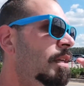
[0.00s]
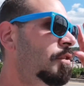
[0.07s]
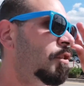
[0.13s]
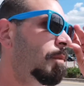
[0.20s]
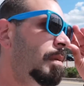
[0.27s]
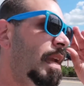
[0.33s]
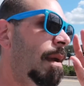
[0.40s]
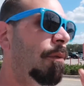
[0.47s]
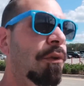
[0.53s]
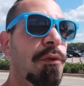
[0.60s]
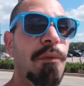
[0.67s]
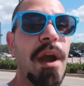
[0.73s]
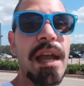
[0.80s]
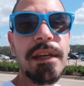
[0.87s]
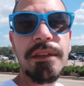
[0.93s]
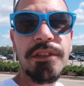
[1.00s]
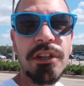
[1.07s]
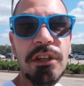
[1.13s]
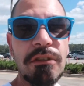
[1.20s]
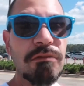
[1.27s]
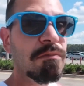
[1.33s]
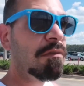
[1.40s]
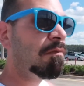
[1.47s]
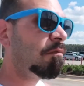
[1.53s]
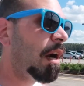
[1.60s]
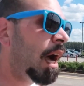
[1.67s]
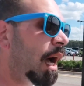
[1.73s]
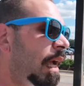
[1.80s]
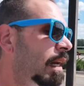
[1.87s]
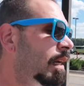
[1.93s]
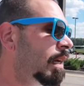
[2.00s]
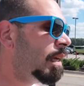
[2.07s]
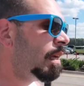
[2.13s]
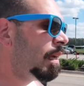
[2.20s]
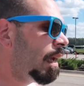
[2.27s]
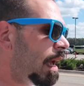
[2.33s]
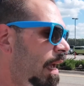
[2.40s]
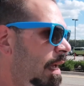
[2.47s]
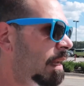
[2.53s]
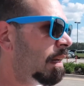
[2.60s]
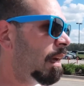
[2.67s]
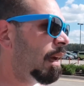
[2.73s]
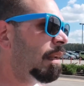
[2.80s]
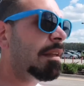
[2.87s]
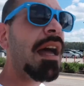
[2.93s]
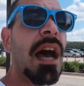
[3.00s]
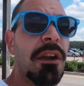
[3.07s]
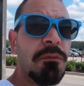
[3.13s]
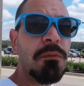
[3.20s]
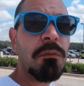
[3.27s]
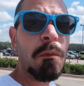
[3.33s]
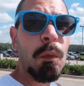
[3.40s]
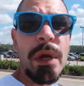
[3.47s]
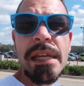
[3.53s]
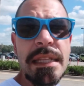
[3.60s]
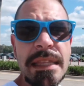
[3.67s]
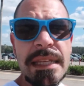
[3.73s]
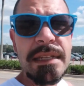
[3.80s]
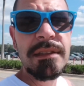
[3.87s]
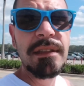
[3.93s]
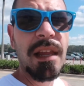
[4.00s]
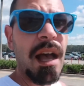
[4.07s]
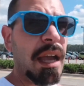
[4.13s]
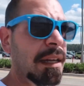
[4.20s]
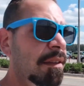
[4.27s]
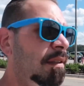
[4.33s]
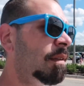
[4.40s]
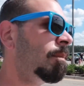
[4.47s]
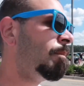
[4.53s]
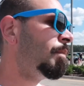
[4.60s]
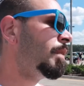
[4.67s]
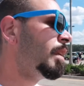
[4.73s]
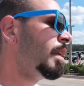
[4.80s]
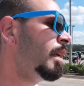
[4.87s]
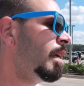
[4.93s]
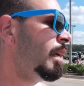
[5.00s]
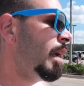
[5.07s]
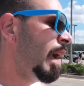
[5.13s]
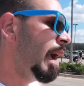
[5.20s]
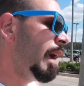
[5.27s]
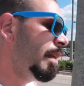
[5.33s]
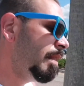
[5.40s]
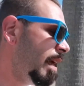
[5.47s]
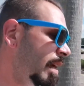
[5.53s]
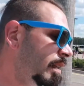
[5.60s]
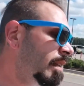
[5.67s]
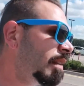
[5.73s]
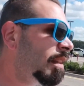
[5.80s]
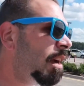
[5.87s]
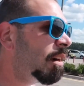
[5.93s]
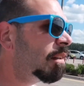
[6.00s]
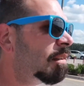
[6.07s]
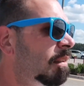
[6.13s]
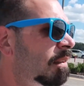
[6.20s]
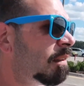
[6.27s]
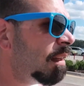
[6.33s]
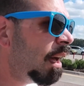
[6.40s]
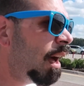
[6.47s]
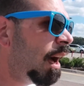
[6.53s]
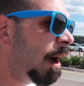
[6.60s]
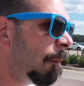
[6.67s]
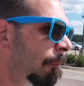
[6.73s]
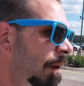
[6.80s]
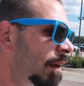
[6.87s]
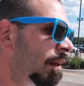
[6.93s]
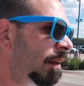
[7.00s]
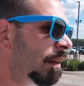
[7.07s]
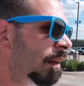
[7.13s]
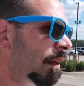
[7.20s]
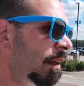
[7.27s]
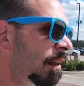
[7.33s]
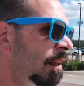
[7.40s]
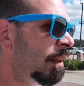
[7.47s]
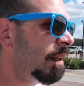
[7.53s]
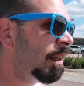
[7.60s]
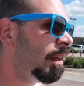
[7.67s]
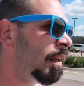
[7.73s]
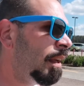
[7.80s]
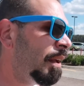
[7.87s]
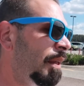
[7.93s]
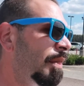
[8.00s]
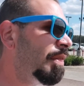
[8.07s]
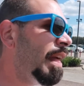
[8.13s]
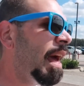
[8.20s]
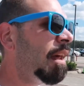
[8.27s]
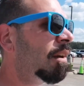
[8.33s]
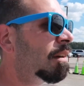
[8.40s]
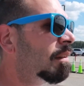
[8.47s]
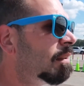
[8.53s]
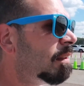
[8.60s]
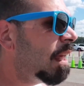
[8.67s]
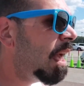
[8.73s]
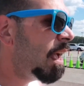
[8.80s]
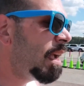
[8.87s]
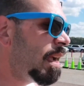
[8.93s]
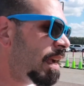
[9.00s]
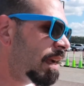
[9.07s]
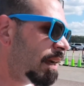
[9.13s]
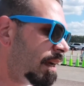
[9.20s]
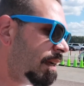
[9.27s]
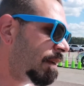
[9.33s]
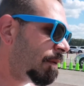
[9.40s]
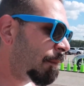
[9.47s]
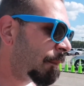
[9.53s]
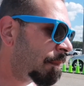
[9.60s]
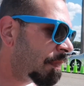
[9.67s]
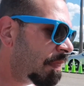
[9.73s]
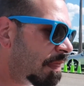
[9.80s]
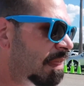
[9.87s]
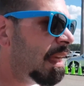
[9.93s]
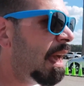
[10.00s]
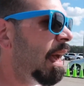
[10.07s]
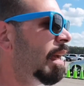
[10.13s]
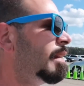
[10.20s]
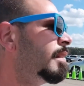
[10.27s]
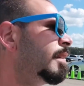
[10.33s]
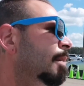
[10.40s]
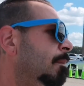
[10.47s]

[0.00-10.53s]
to be able to ride a certain ride and uh, not wait in these lines. And then there's some that are saying that